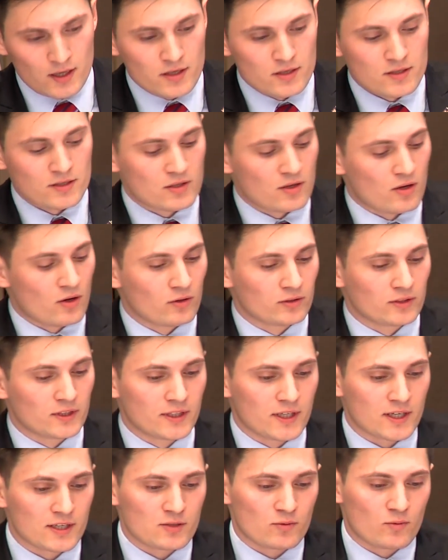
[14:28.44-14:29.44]
So the
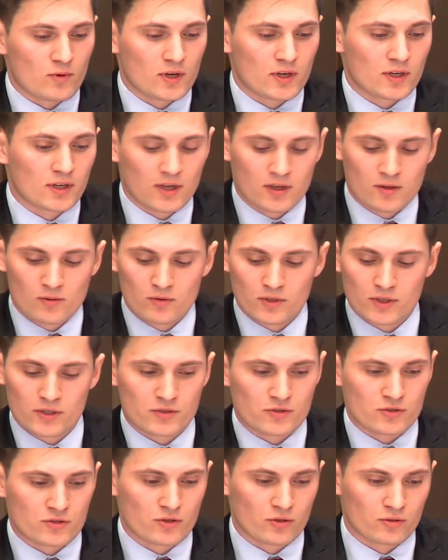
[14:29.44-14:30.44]
next one I wanted
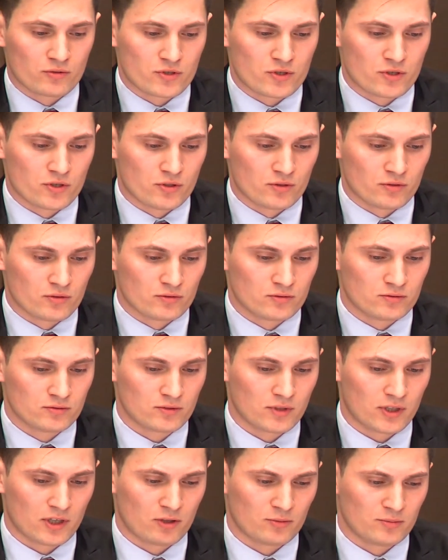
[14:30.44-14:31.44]
to show to you,
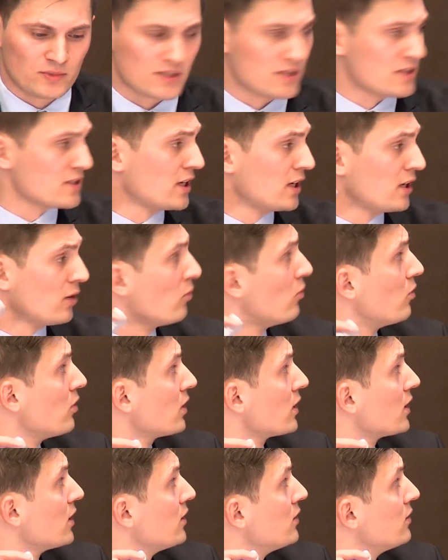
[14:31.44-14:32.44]
I hope this is gonna
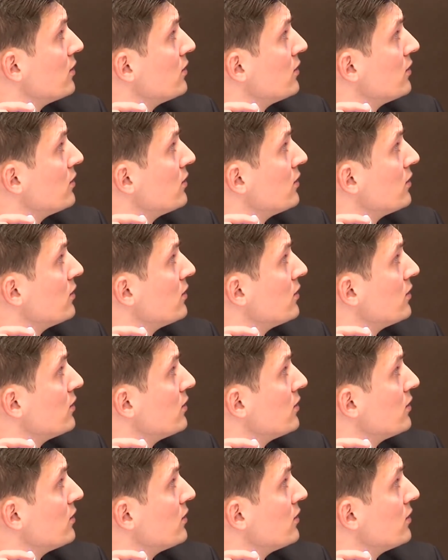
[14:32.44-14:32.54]
work.